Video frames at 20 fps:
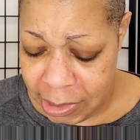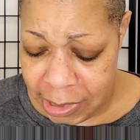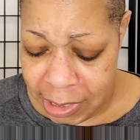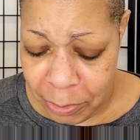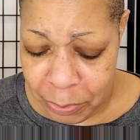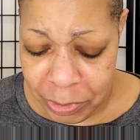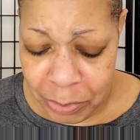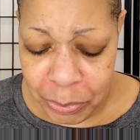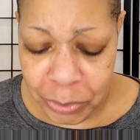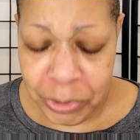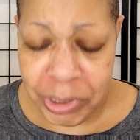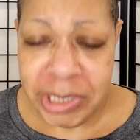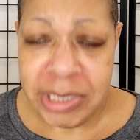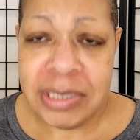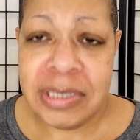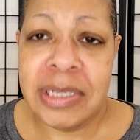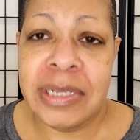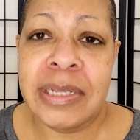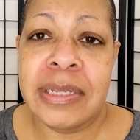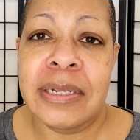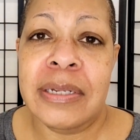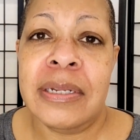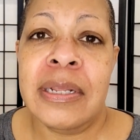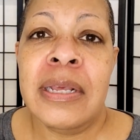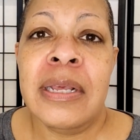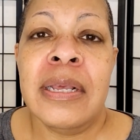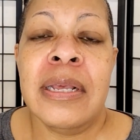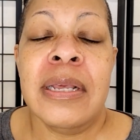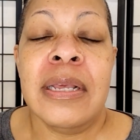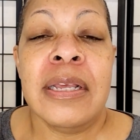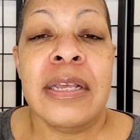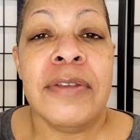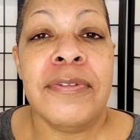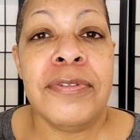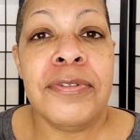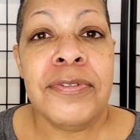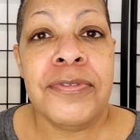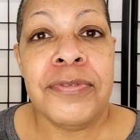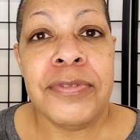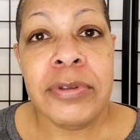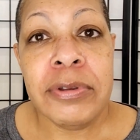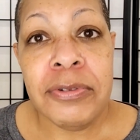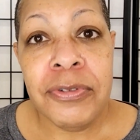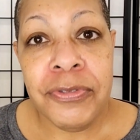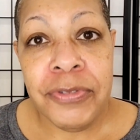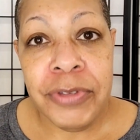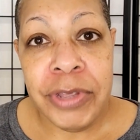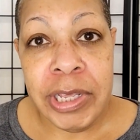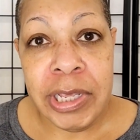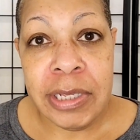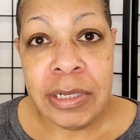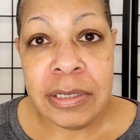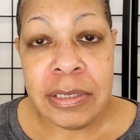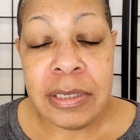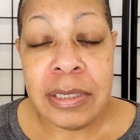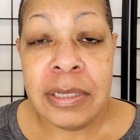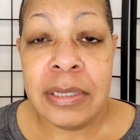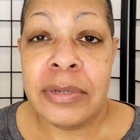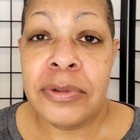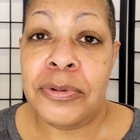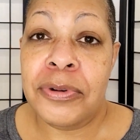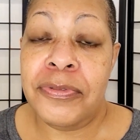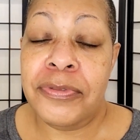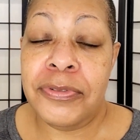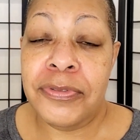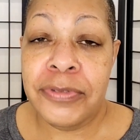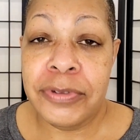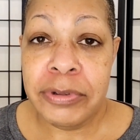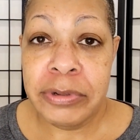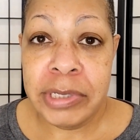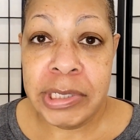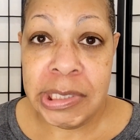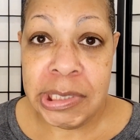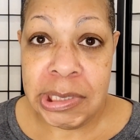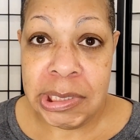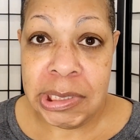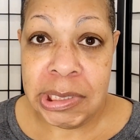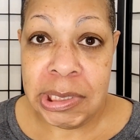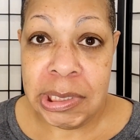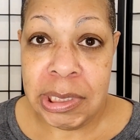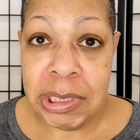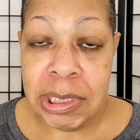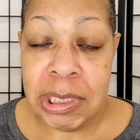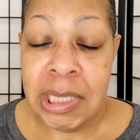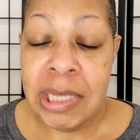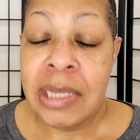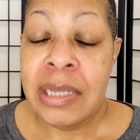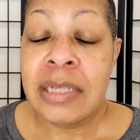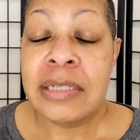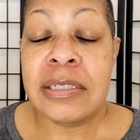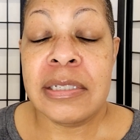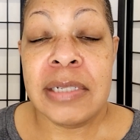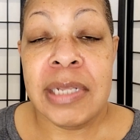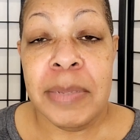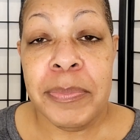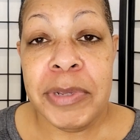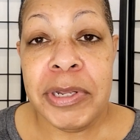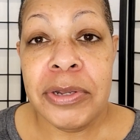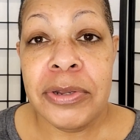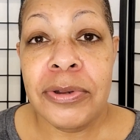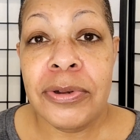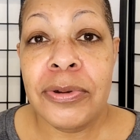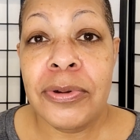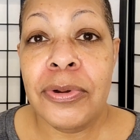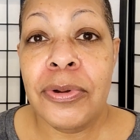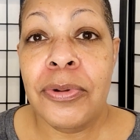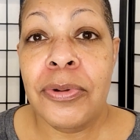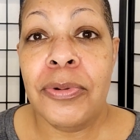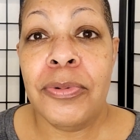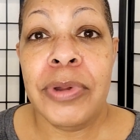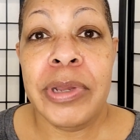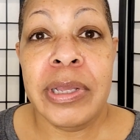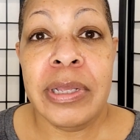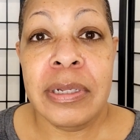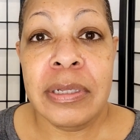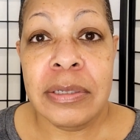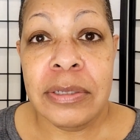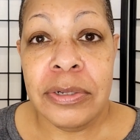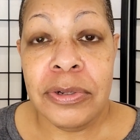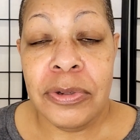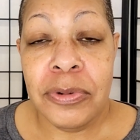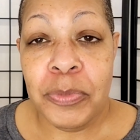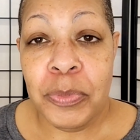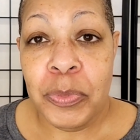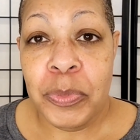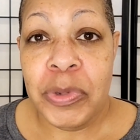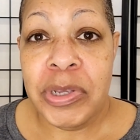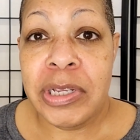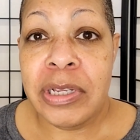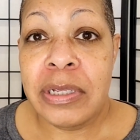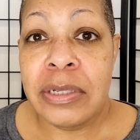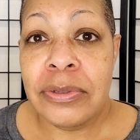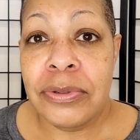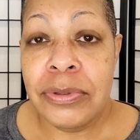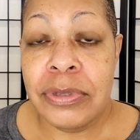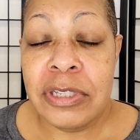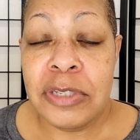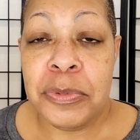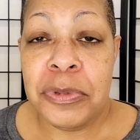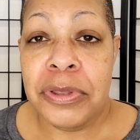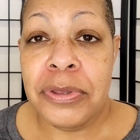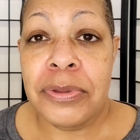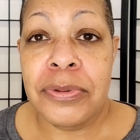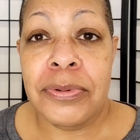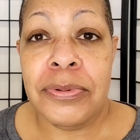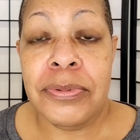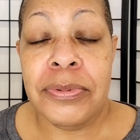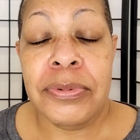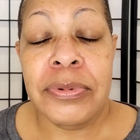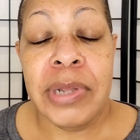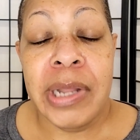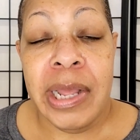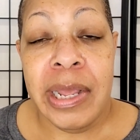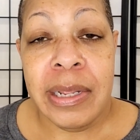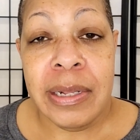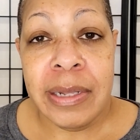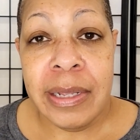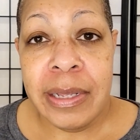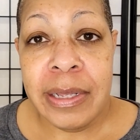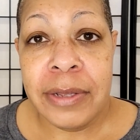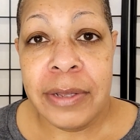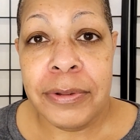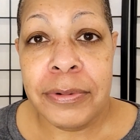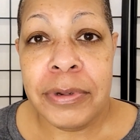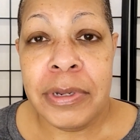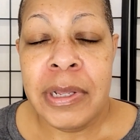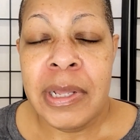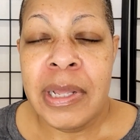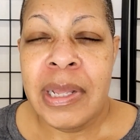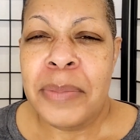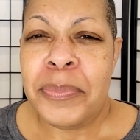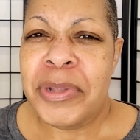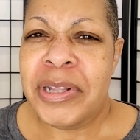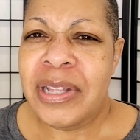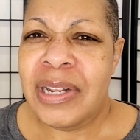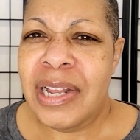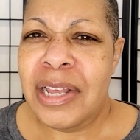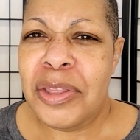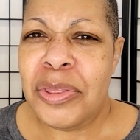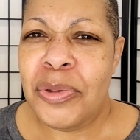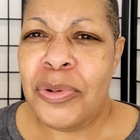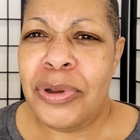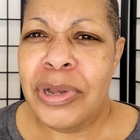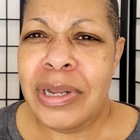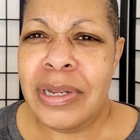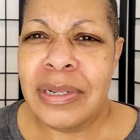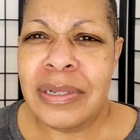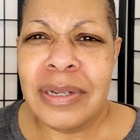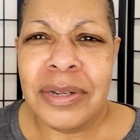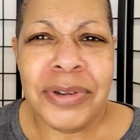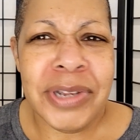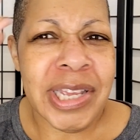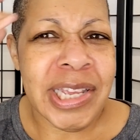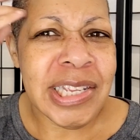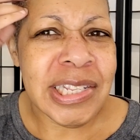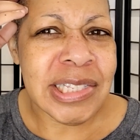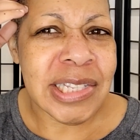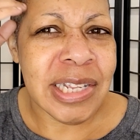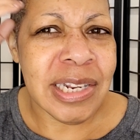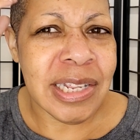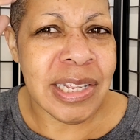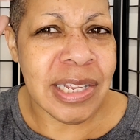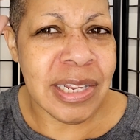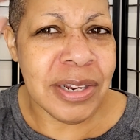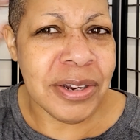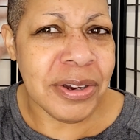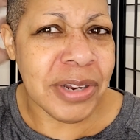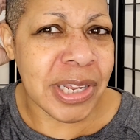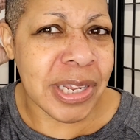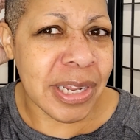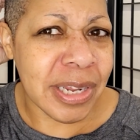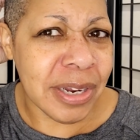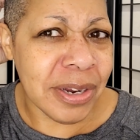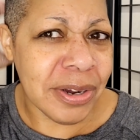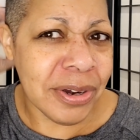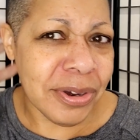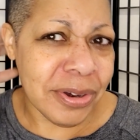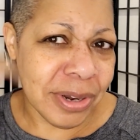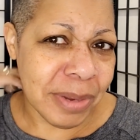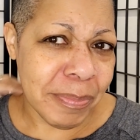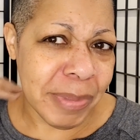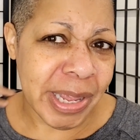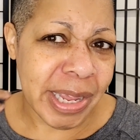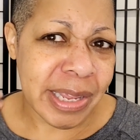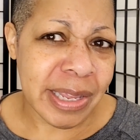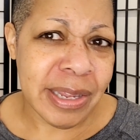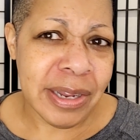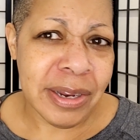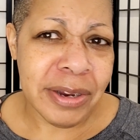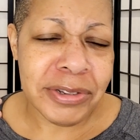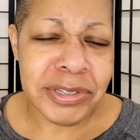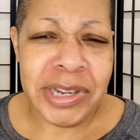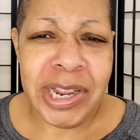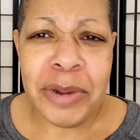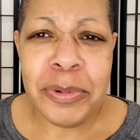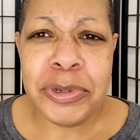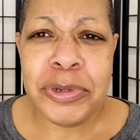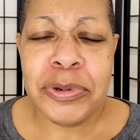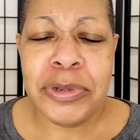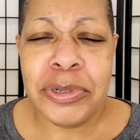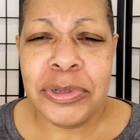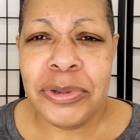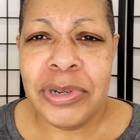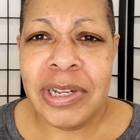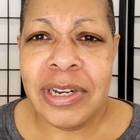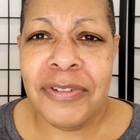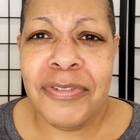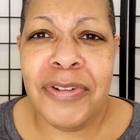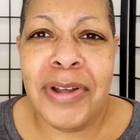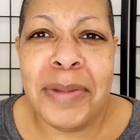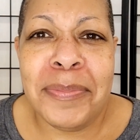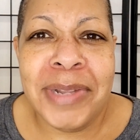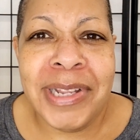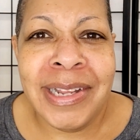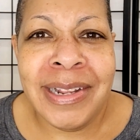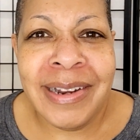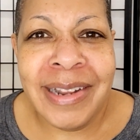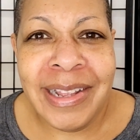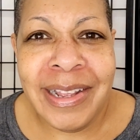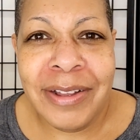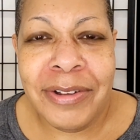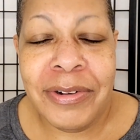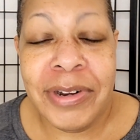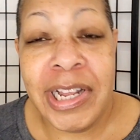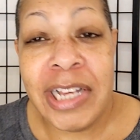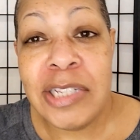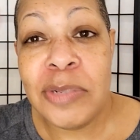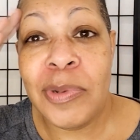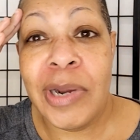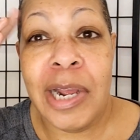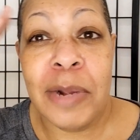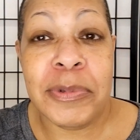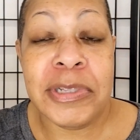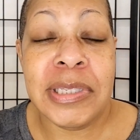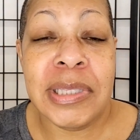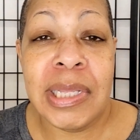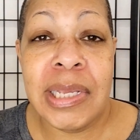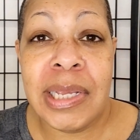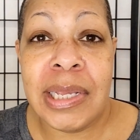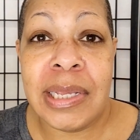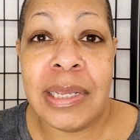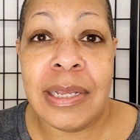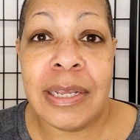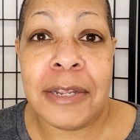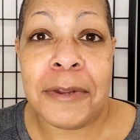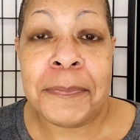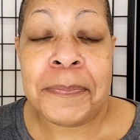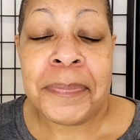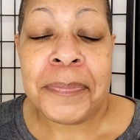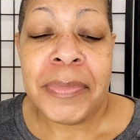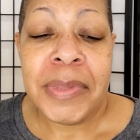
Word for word: And at one point he said, if you feel faint or if you feel dizzy, just let me know and, you know, we can do this with you lying down. But then I thought, okay, he said here, here, and back here. So how are you going to do that if I'm laying down? That's what I was thinking.